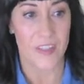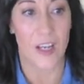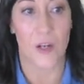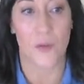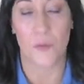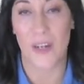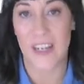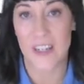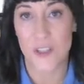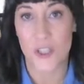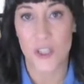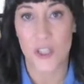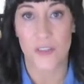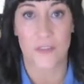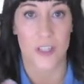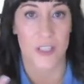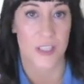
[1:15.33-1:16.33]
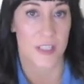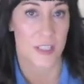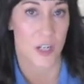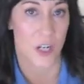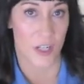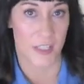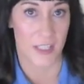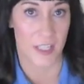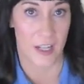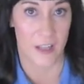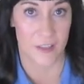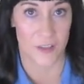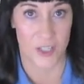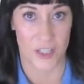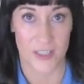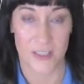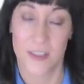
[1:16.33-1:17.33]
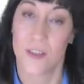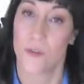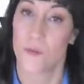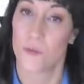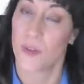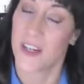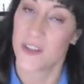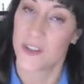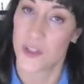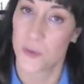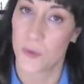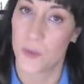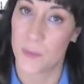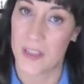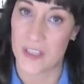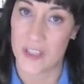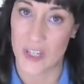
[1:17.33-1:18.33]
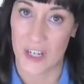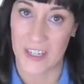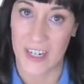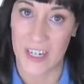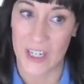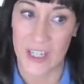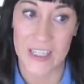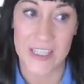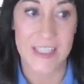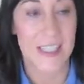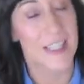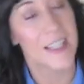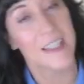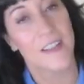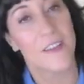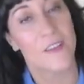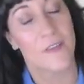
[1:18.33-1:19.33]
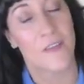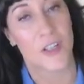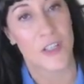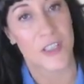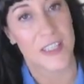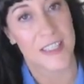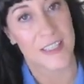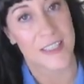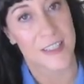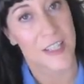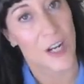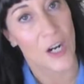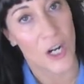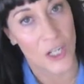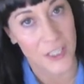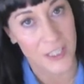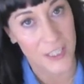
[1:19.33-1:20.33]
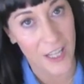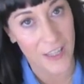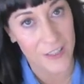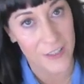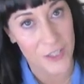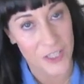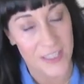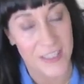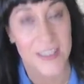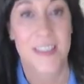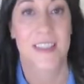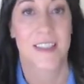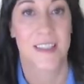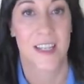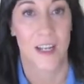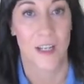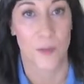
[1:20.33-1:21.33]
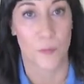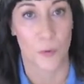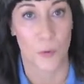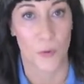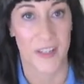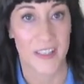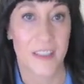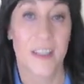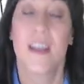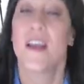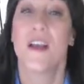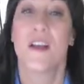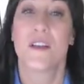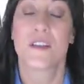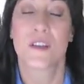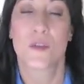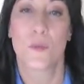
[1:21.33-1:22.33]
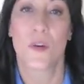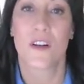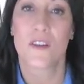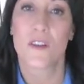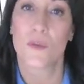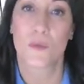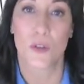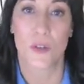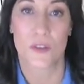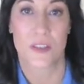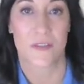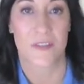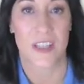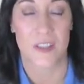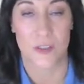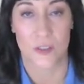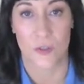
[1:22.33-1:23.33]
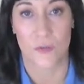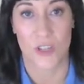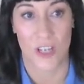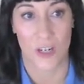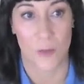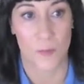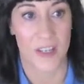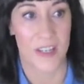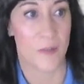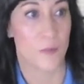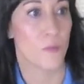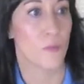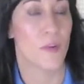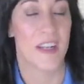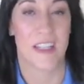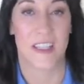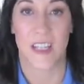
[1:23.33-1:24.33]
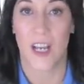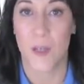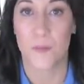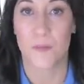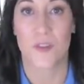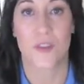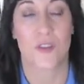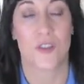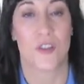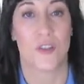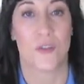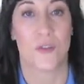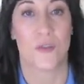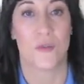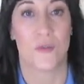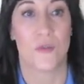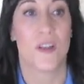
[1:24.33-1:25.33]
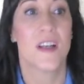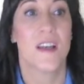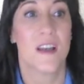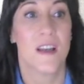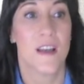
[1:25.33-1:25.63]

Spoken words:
a rancher versus an archaeologist. So rancher would be John Erickson versus archaeologist Doug Boyd. So what are the roles of these two gentlemen when it comes to